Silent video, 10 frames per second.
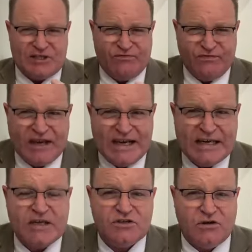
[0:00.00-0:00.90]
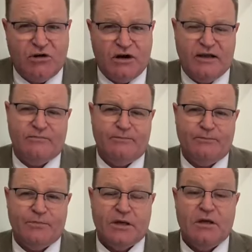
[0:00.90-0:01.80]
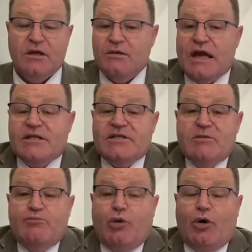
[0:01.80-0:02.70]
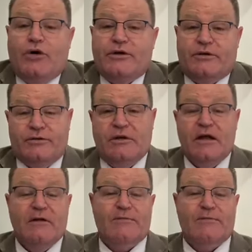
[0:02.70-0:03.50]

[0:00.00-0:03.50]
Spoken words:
It's feeding time. That's important.